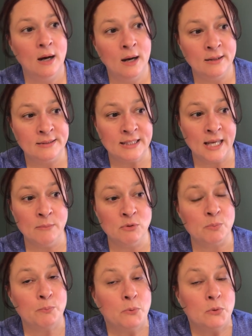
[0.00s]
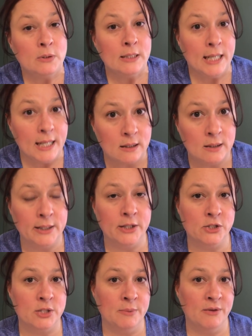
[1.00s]
Uh, the game was pretty
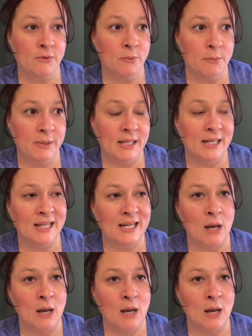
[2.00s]
clear to me from the beginning,